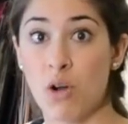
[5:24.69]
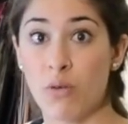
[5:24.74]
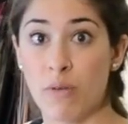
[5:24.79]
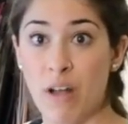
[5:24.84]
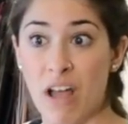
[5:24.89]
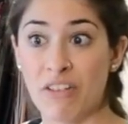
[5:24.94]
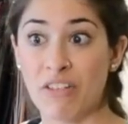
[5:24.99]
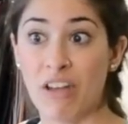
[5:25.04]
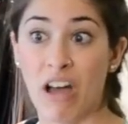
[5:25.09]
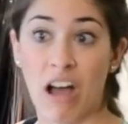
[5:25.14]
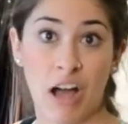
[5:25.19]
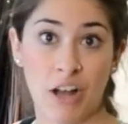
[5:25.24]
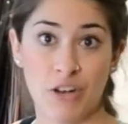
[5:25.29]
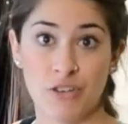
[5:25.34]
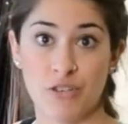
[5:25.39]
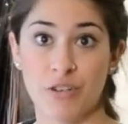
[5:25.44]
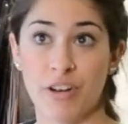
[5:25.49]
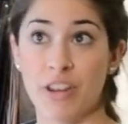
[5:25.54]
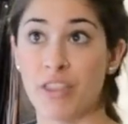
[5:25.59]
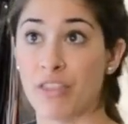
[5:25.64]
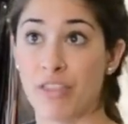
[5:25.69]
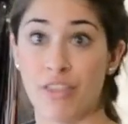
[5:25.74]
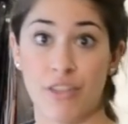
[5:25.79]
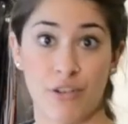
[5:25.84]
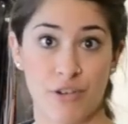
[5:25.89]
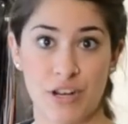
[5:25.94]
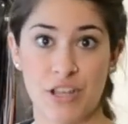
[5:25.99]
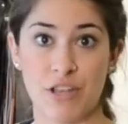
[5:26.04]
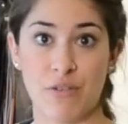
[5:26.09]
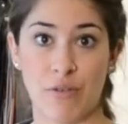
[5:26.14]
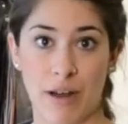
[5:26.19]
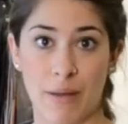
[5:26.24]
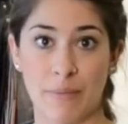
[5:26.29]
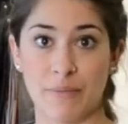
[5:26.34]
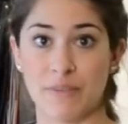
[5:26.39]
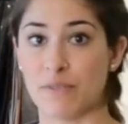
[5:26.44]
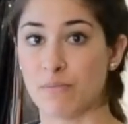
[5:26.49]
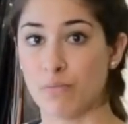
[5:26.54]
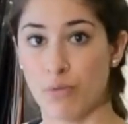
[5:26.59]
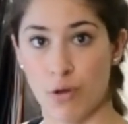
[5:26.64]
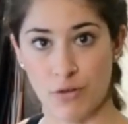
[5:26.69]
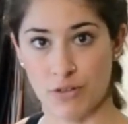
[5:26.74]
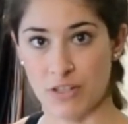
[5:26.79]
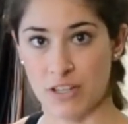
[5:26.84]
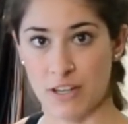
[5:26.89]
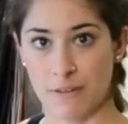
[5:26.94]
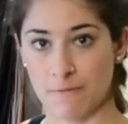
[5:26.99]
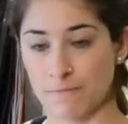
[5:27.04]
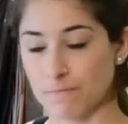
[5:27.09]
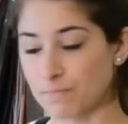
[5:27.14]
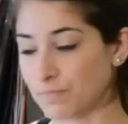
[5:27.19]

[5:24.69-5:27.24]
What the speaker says: around 130 grams of protein.